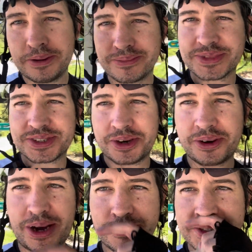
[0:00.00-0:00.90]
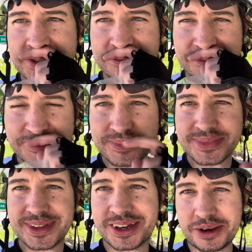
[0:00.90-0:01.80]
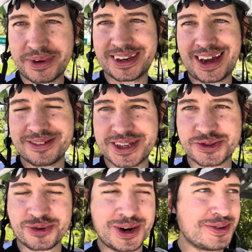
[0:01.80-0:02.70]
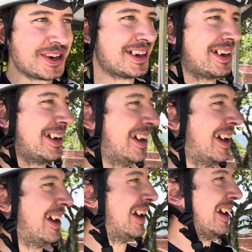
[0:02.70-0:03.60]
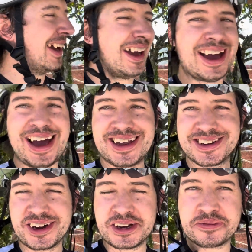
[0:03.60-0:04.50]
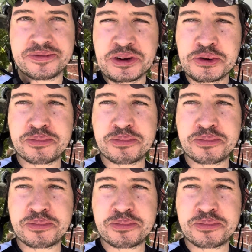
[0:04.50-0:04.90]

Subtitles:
So I was coming down this road and I flew